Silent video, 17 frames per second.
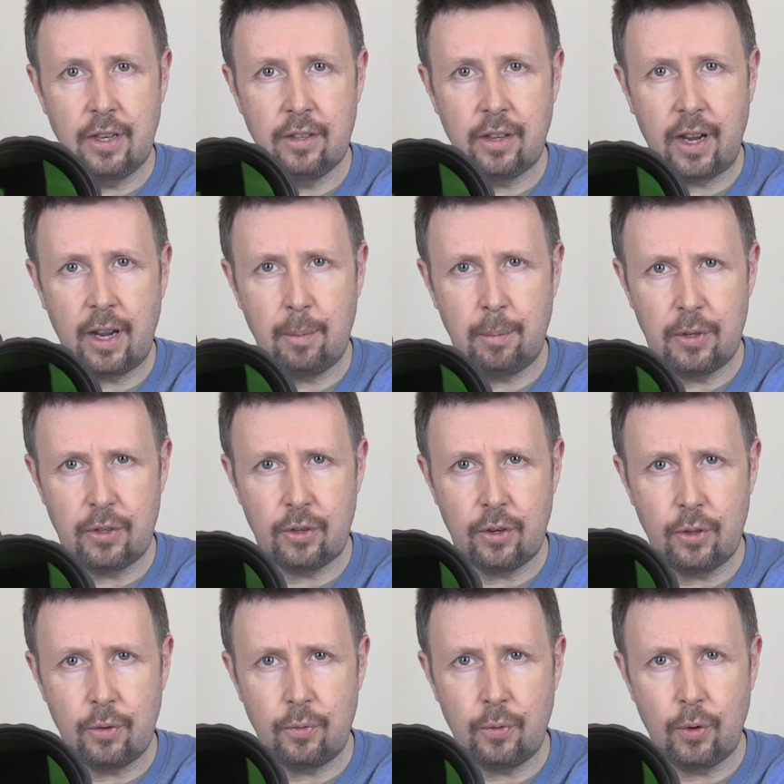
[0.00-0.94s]
in diameter
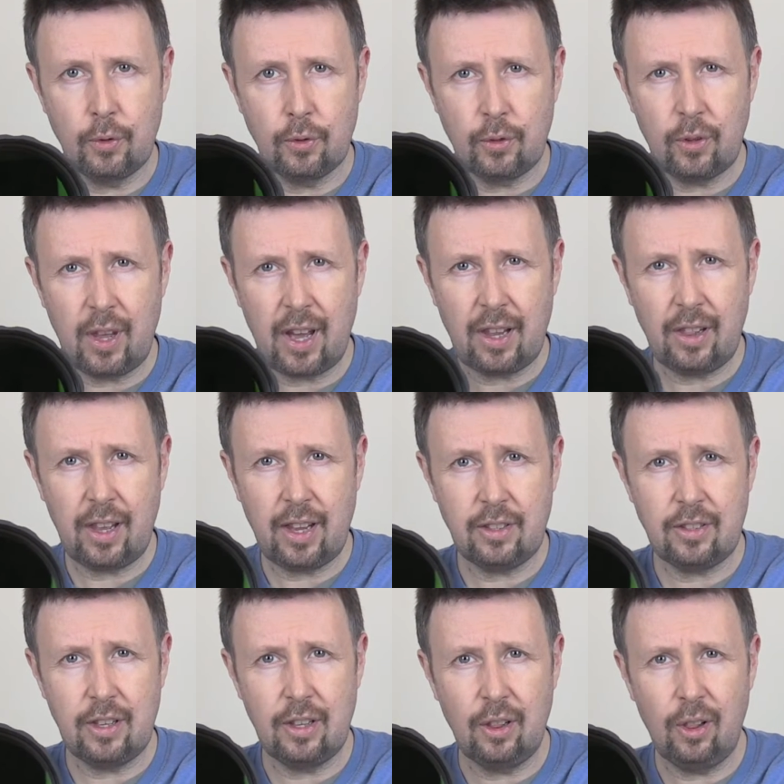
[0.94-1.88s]
at the front, so that
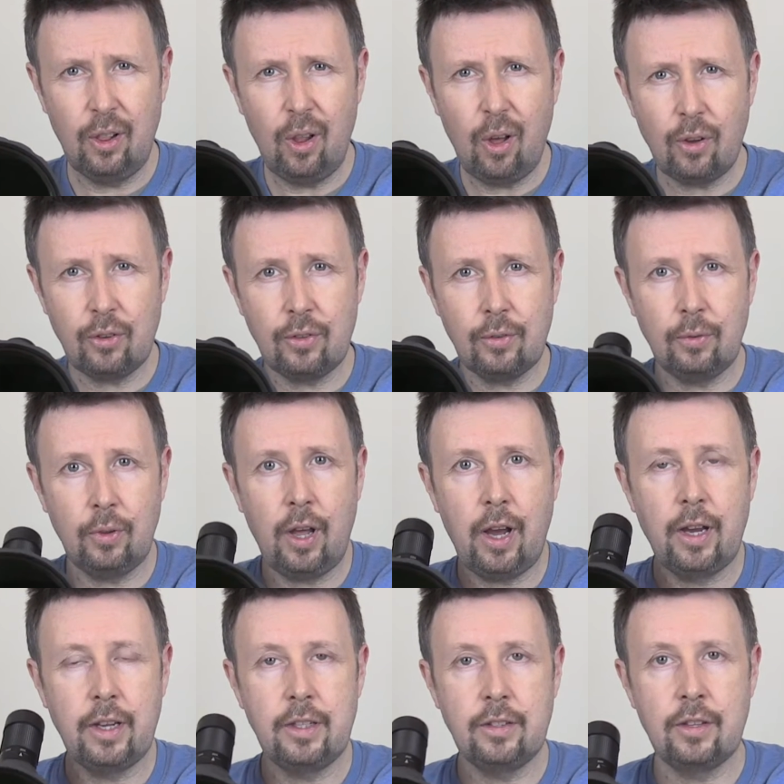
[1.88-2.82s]
lets in lots of
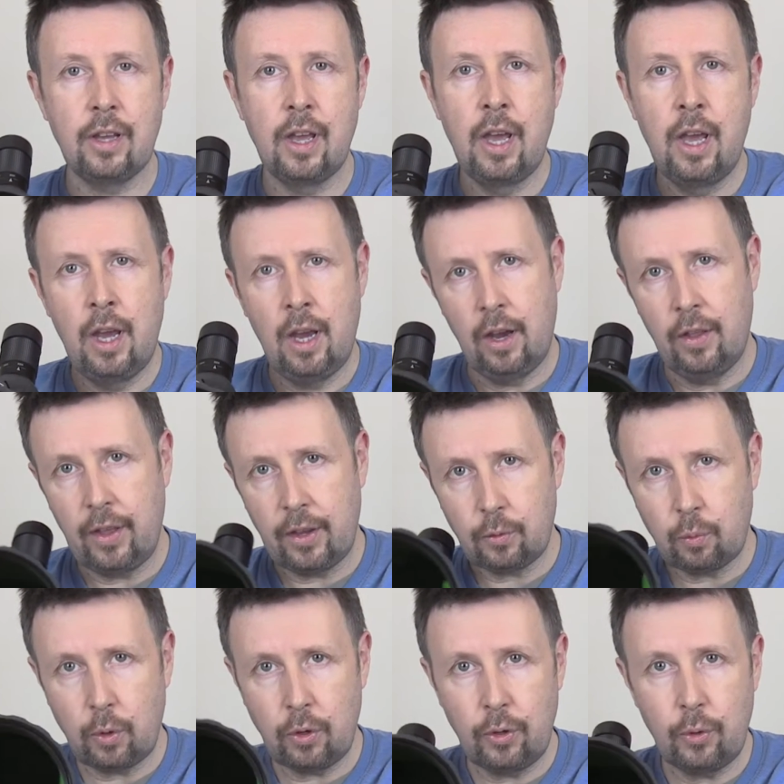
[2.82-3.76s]
light, and
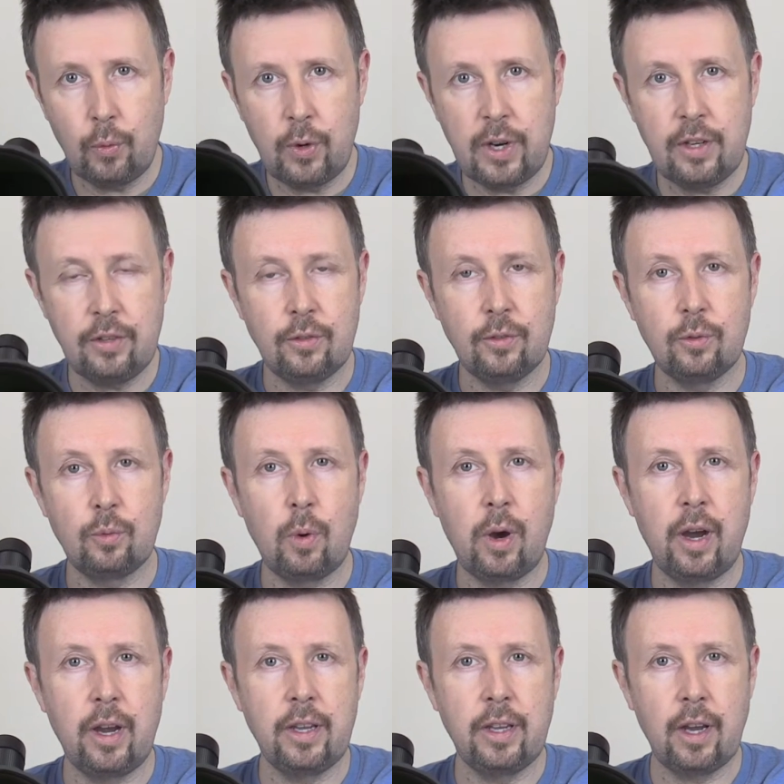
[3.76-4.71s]
that's one of the reasons
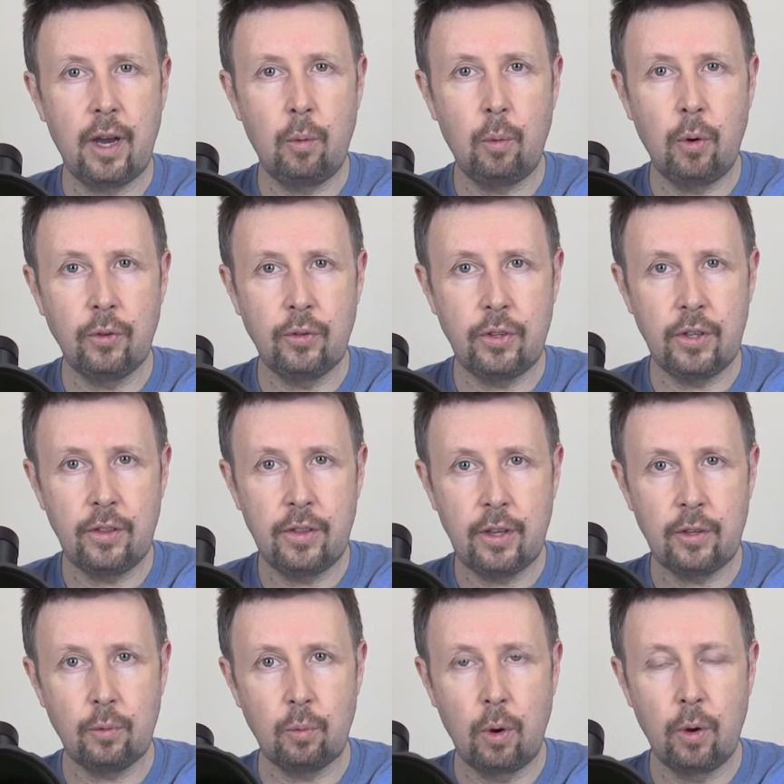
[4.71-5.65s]
why I wanted
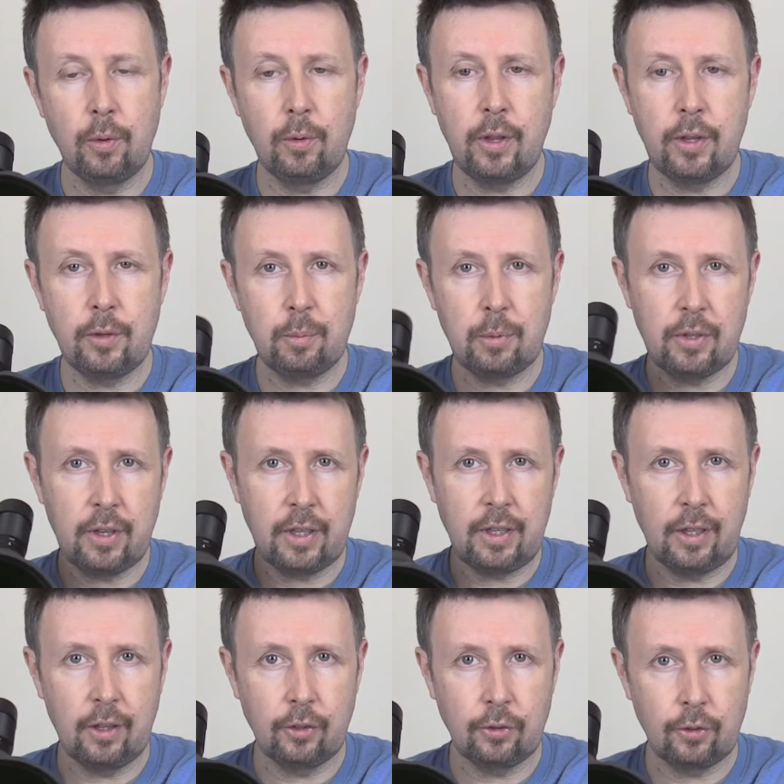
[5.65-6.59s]
this
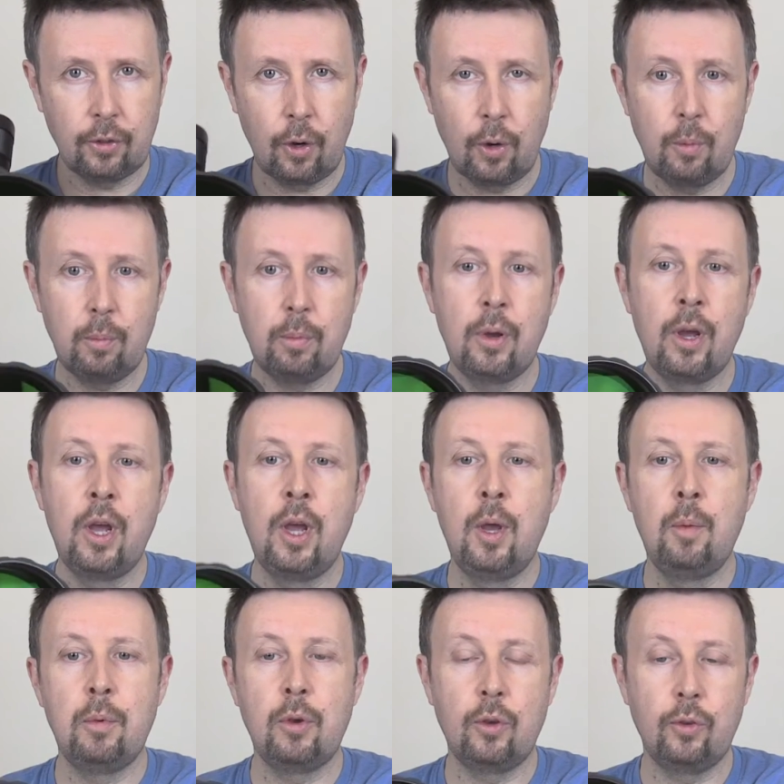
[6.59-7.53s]
particular scope,
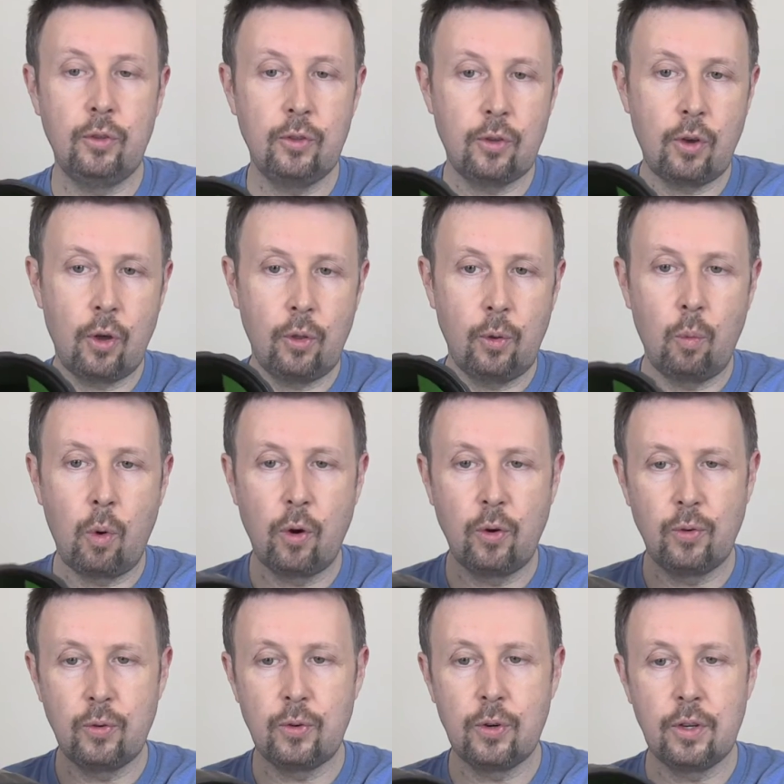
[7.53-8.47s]
because it's got the
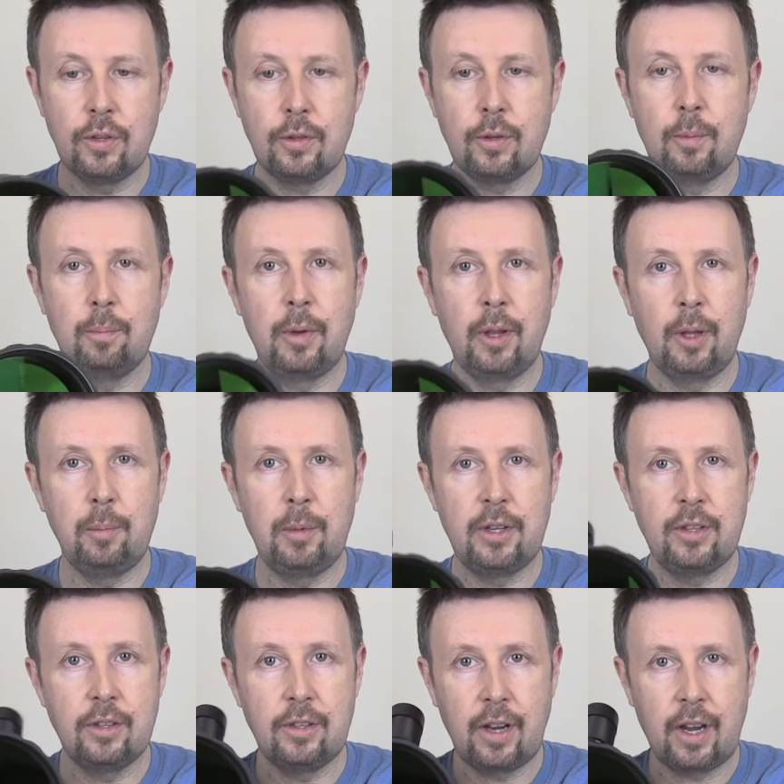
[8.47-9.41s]

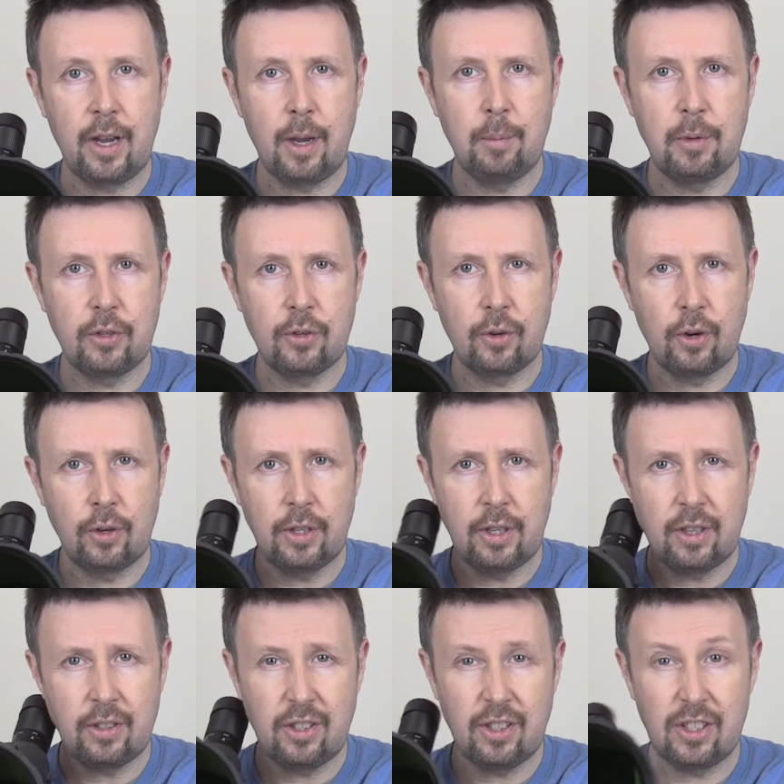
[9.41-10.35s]
100mm diameter on it,
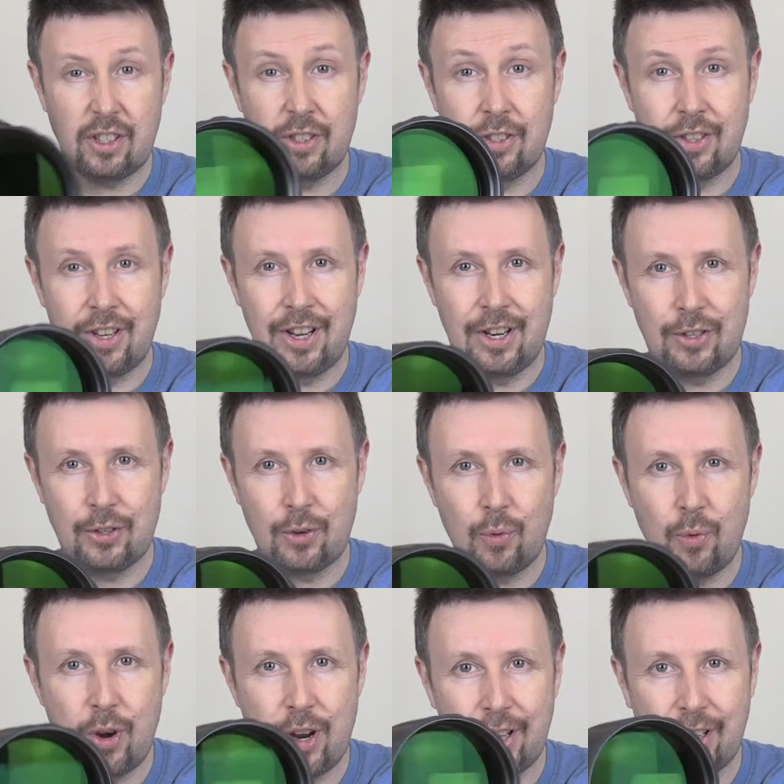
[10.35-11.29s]
and as you can see, it's a
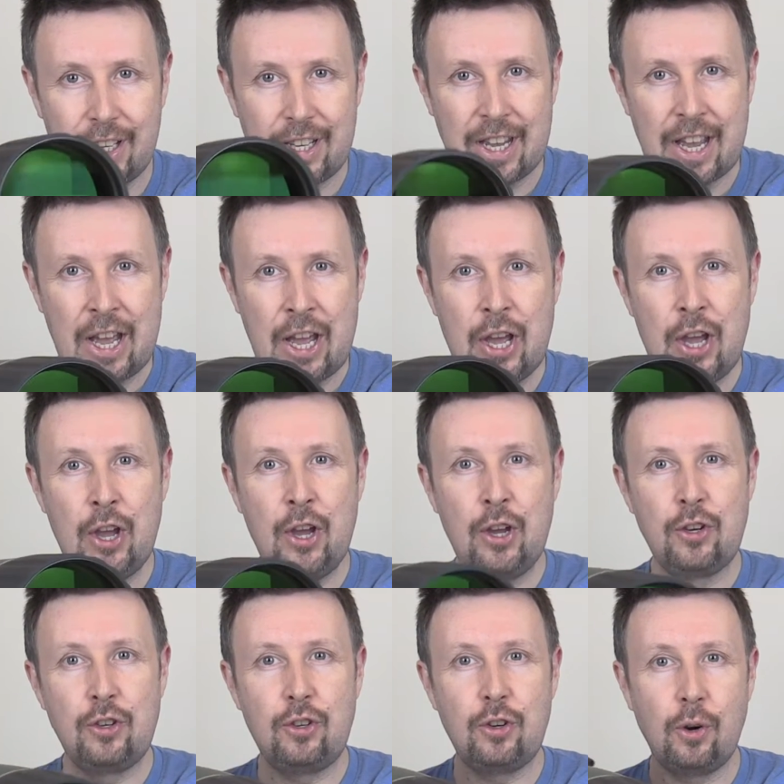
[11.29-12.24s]
really
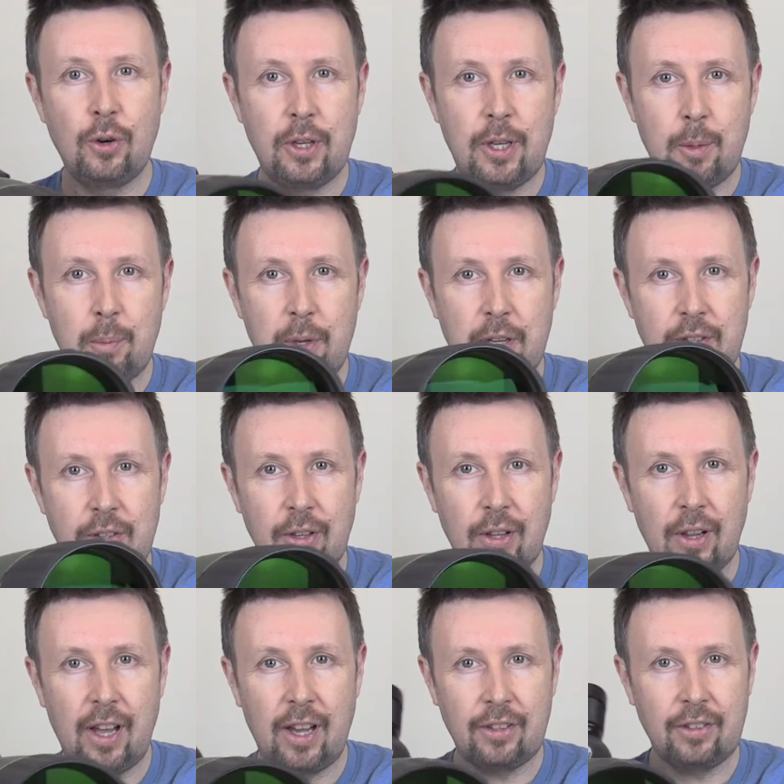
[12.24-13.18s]
chunky piece of
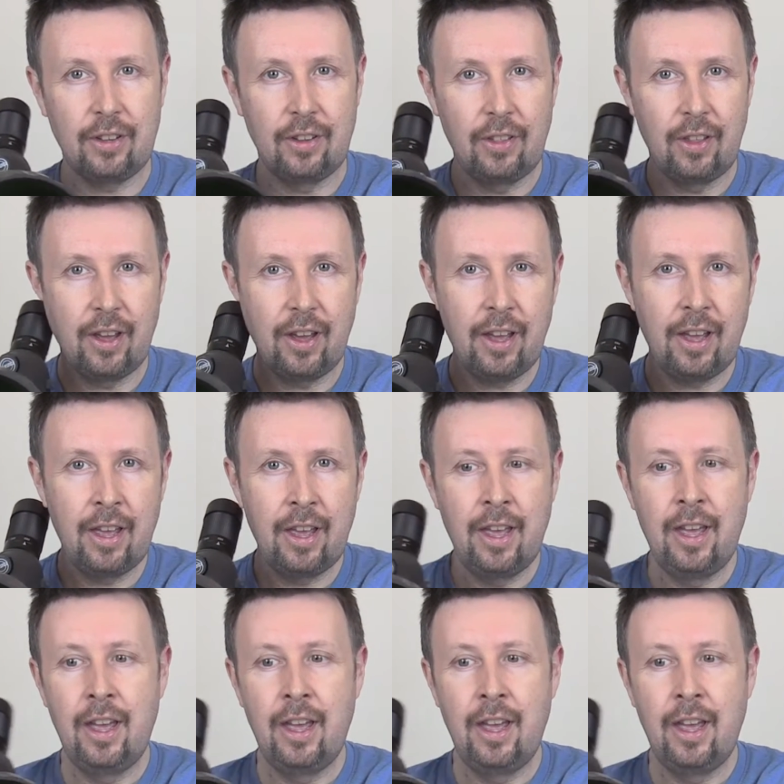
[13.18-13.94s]
glass in there.